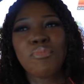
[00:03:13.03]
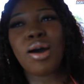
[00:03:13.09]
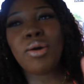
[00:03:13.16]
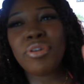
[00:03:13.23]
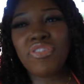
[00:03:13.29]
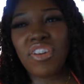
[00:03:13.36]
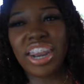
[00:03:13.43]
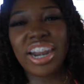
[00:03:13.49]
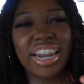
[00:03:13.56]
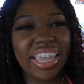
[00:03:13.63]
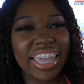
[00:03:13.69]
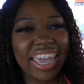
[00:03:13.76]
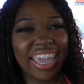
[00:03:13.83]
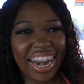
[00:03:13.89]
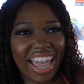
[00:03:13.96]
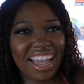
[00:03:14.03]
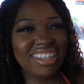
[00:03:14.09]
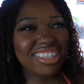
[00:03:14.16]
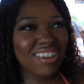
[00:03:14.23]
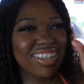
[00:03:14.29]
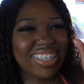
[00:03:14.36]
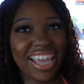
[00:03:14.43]
but we finally getting
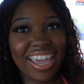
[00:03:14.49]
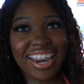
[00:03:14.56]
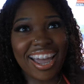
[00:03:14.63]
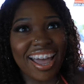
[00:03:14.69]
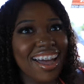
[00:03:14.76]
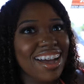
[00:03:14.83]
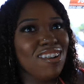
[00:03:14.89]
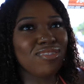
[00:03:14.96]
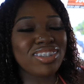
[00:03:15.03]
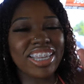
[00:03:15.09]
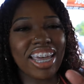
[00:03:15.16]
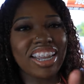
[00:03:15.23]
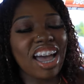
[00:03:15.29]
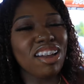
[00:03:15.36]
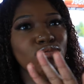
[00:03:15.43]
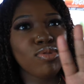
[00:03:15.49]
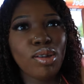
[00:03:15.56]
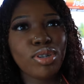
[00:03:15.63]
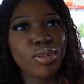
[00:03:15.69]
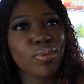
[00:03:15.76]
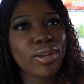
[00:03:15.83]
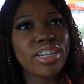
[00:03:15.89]
out. So it's time I'm just like, I'm,
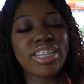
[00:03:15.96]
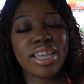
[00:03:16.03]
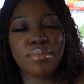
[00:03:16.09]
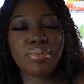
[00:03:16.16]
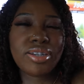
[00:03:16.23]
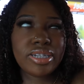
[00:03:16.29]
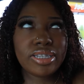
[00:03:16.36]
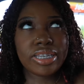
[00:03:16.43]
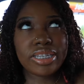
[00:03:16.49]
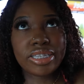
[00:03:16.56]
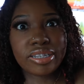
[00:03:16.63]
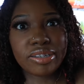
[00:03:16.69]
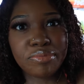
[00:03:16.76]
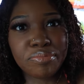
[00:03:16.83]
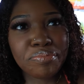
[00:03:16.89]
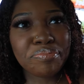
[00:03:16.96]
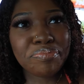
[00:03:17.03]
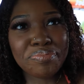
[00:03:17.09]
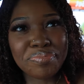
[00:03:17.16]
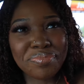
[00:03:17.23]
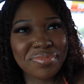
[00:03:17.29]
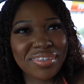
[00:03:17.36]
I'm just ready to take pictures. Oh, I
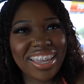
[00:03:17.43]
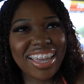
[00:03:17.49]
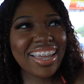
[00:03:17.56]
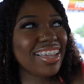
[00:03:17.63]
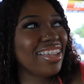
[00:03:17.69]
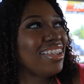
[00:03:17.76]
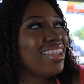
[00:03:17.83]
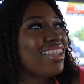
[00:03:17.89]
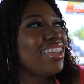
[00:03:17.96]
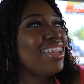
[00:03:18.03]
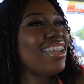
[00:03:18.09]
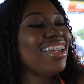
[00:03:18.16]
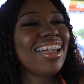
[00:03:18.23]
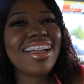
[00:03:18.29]
almost passed out when passed